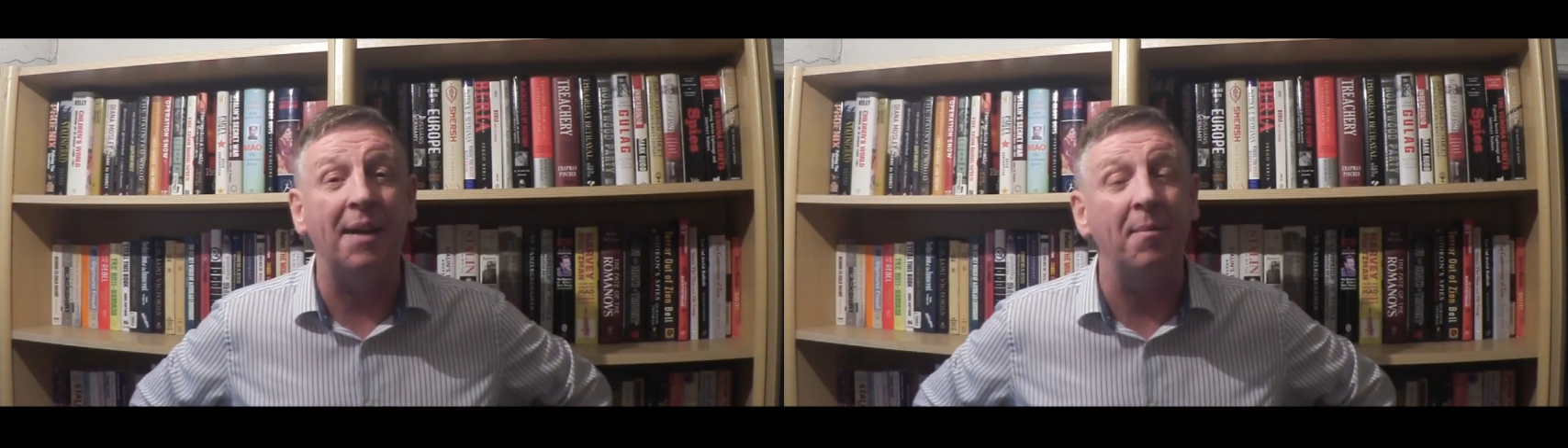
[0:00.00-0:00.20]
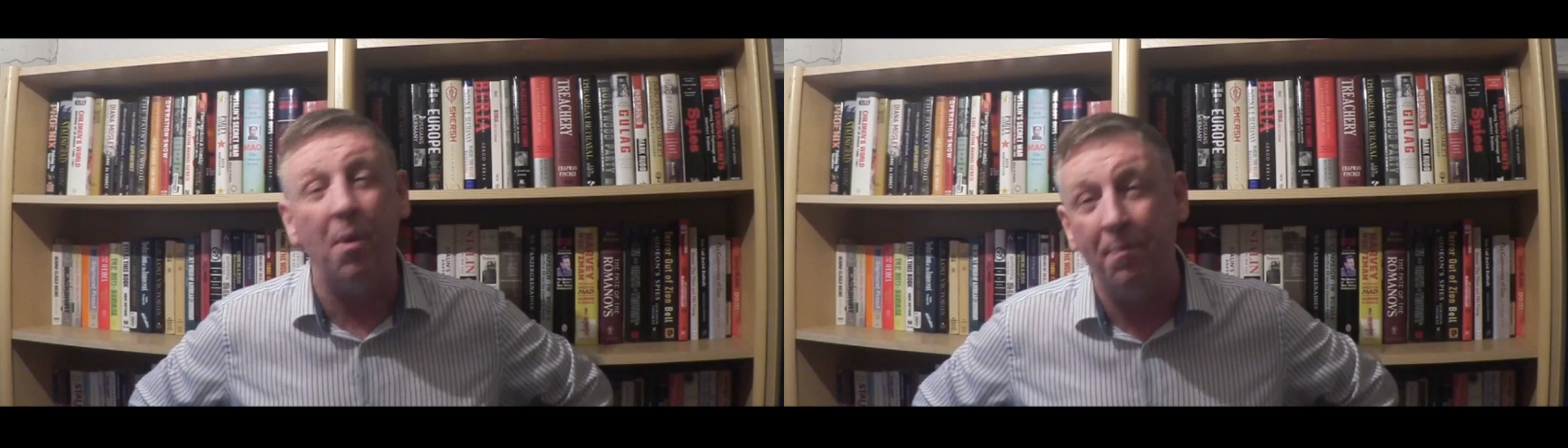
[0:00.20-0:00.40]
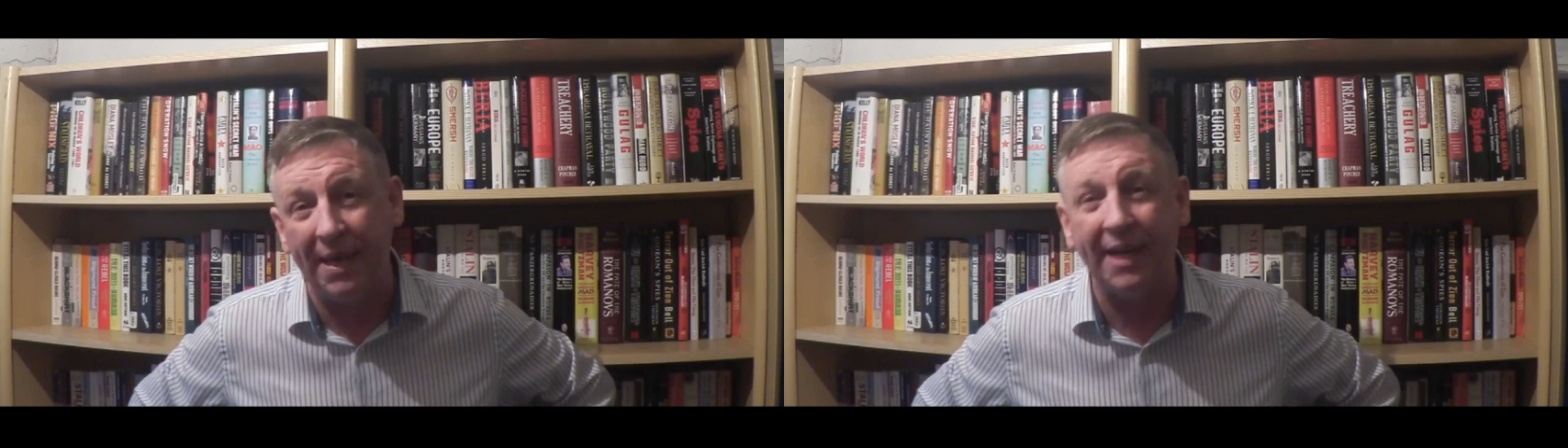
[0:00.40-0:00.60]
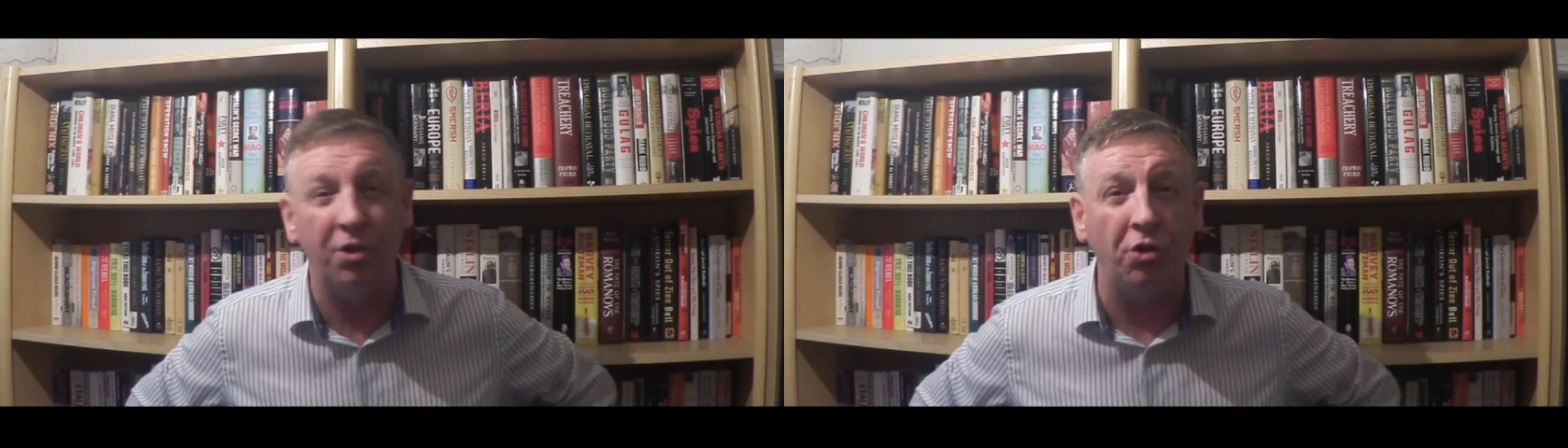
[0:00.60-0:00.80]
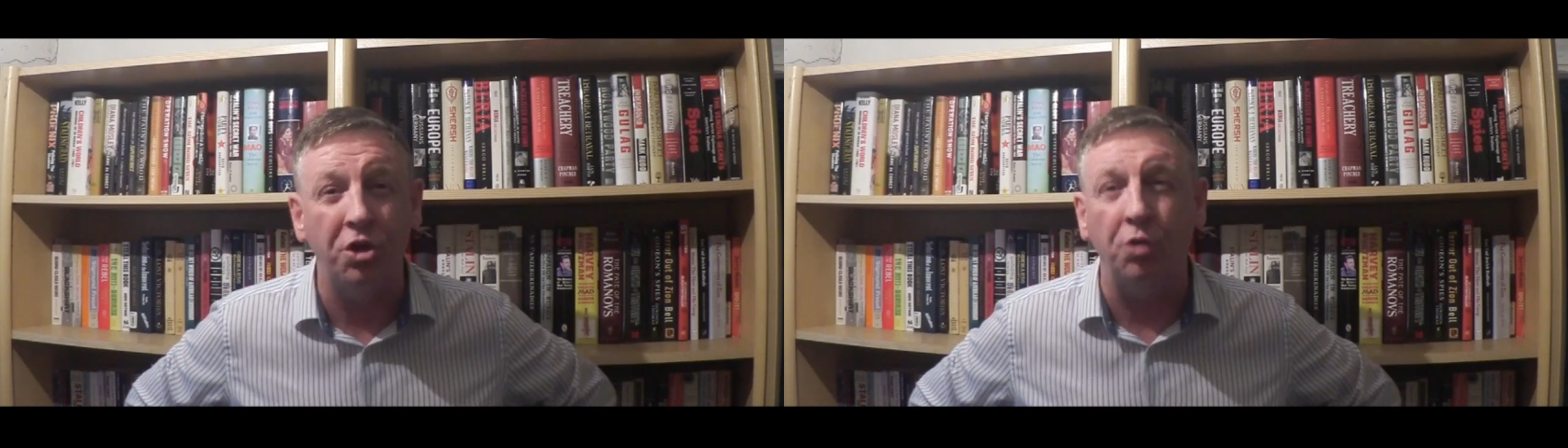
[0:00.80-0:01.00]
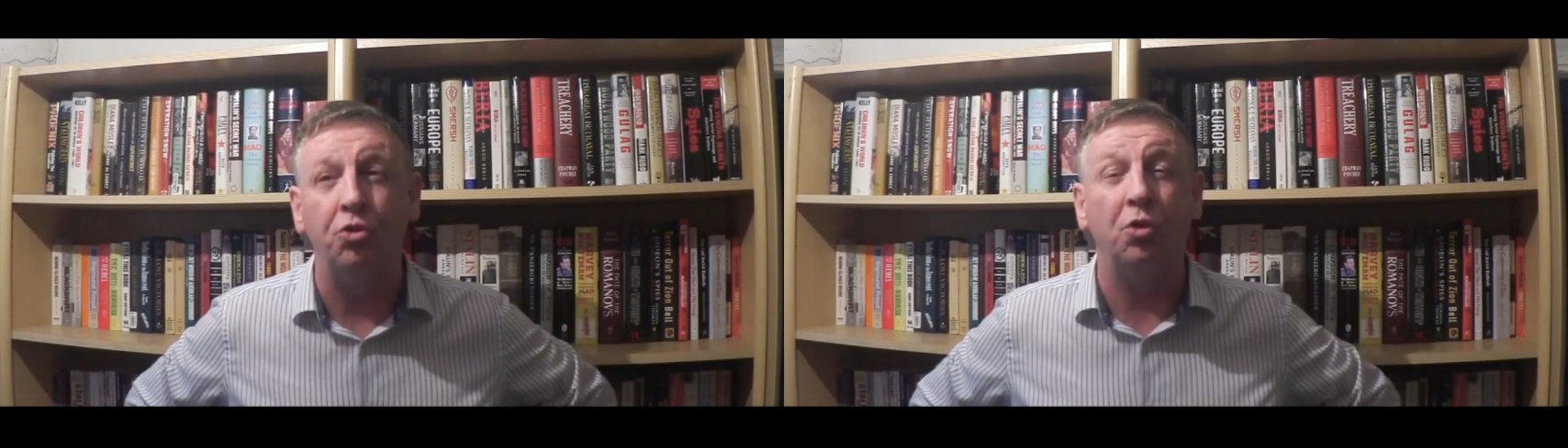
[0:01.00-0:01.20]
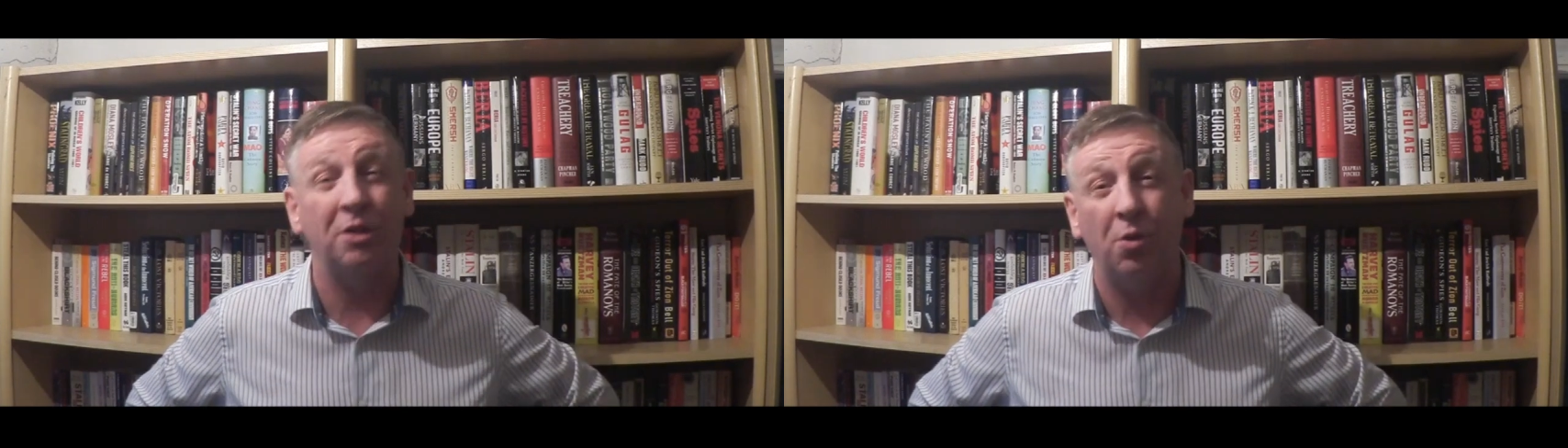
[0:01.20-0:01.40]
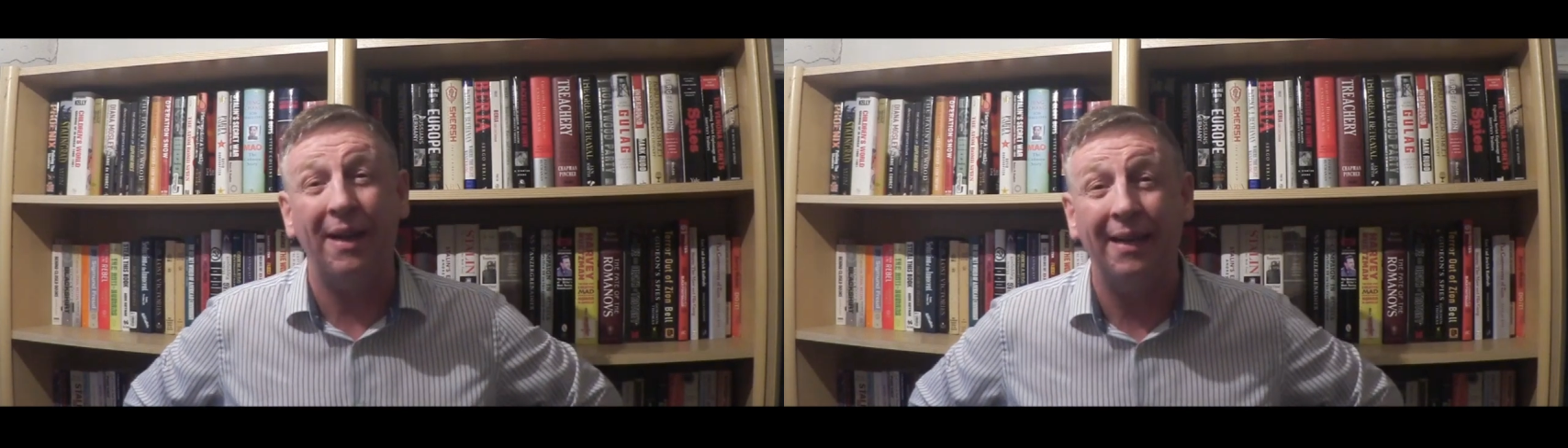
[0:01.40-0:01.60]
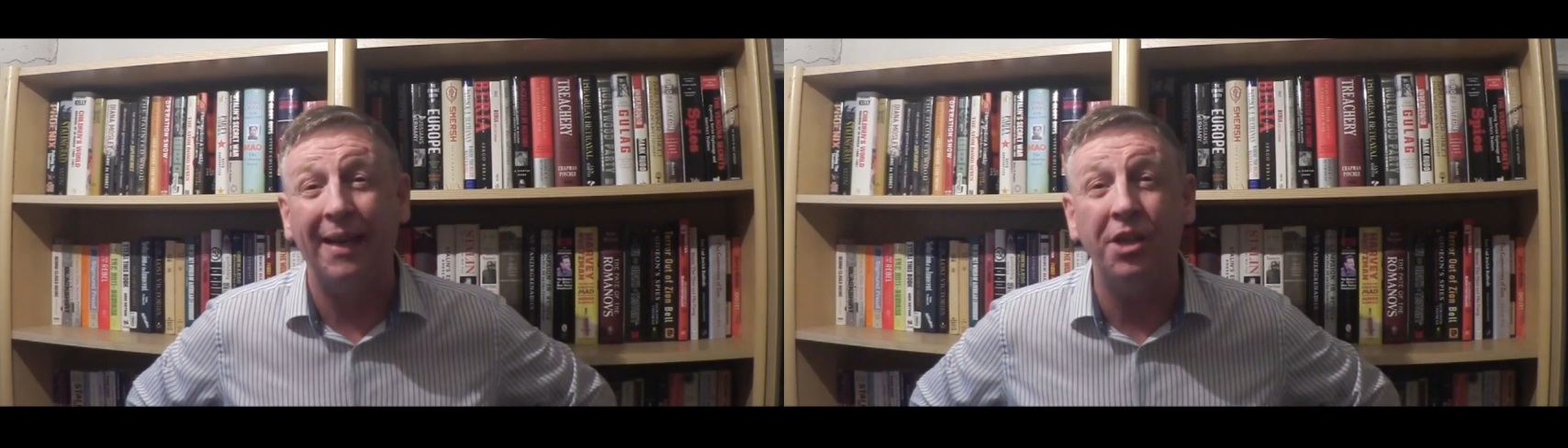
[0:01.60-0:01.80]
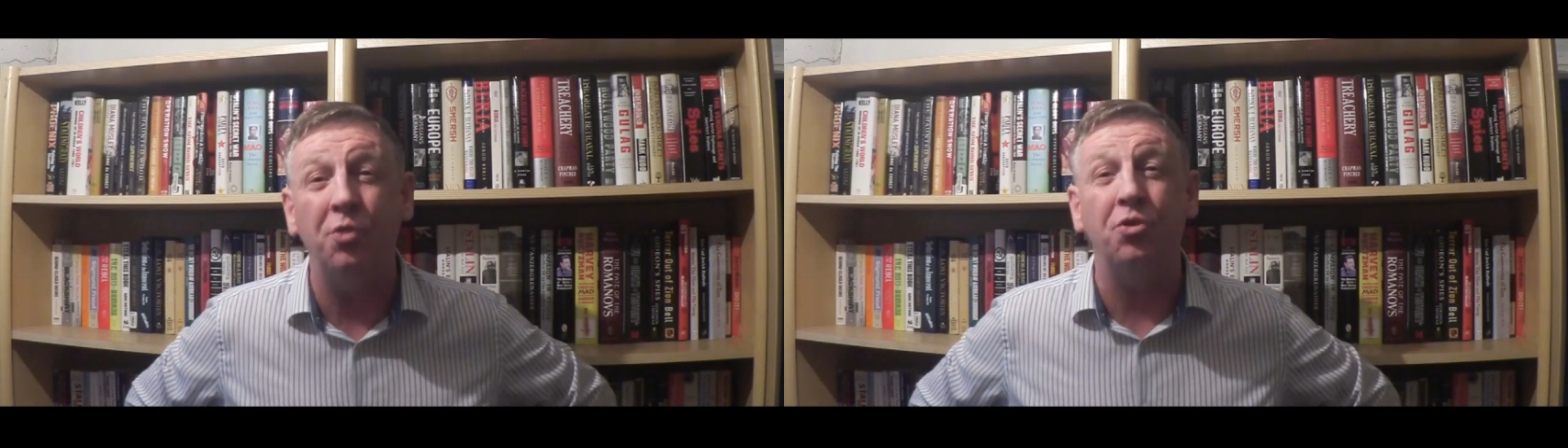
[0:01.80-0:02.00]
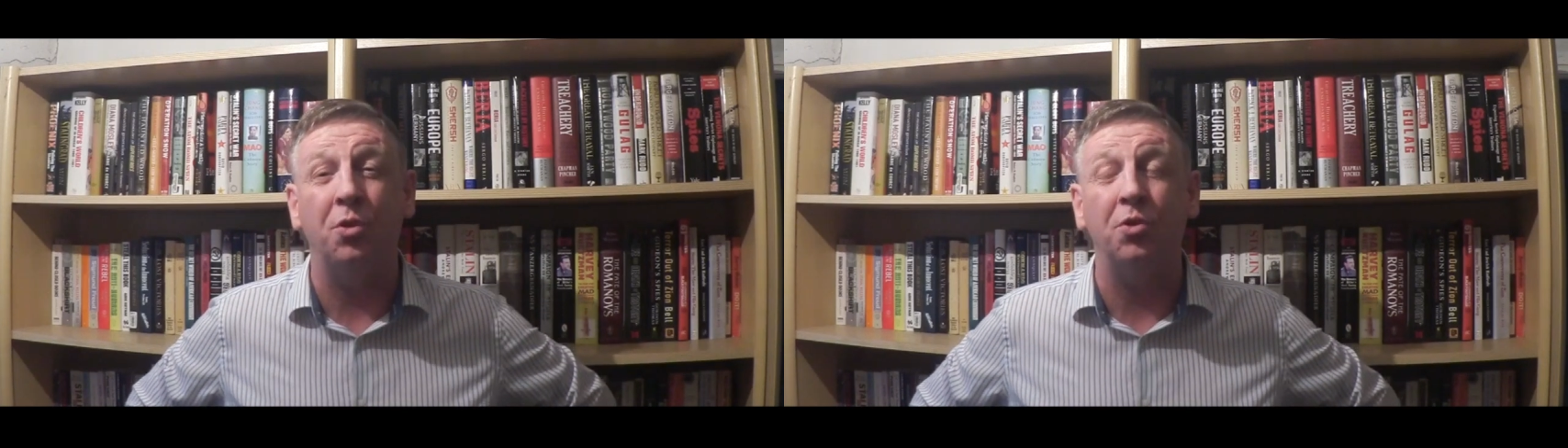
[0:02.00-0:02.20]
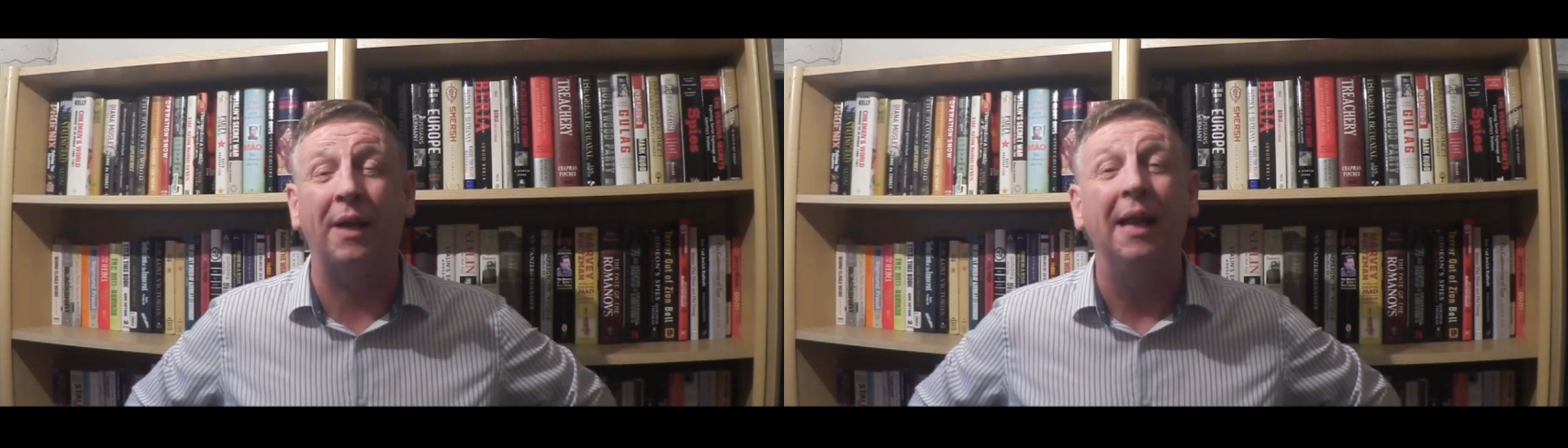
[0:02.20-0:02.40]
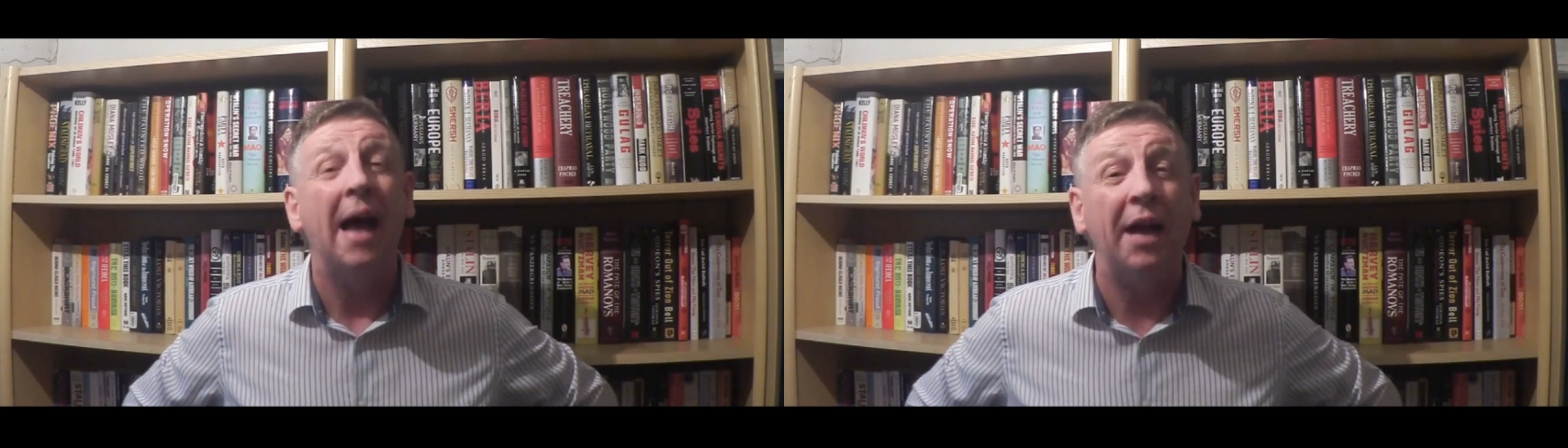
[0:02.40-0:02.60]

I'm not picking on you two because I quite like you two as well.